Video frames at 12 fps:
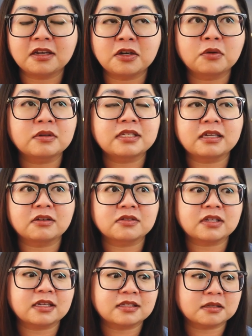I know it sounds
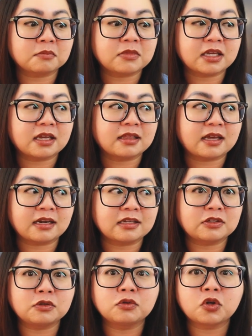like something that
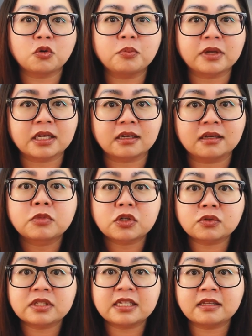is utopian, but
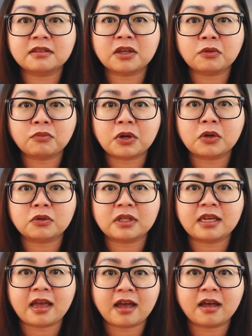you'll see that they rarely
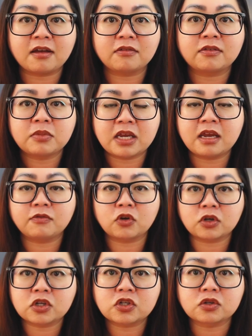have behavior
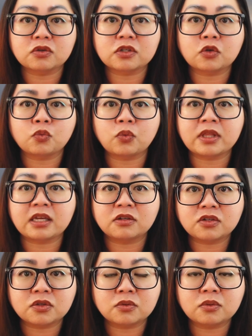issues. And when they
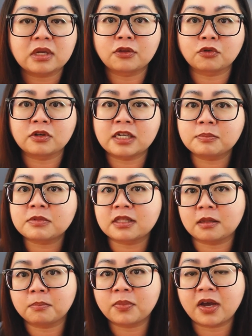do, they're nipped in
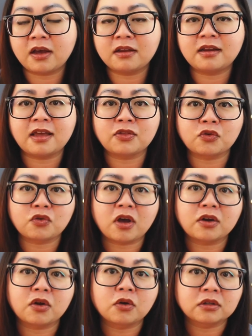the bud and they're
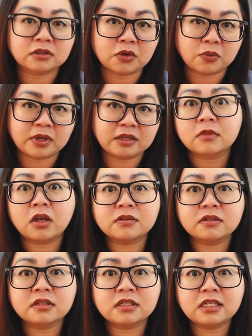not ongoing.
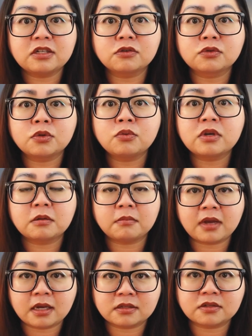Also, the teachers who can
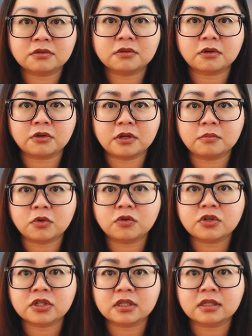master their
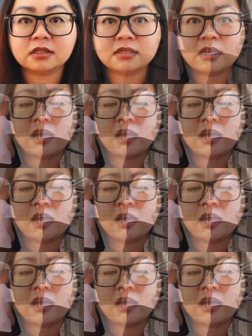emotions